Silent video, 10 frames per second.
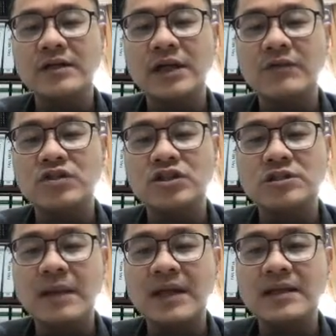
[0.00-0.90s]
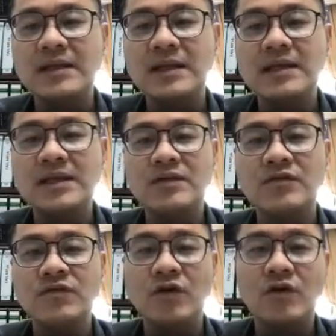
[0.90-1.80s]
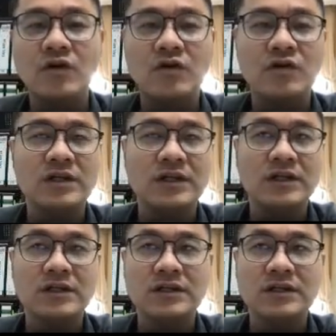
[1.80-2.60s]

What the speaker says: okay, which is Monday for the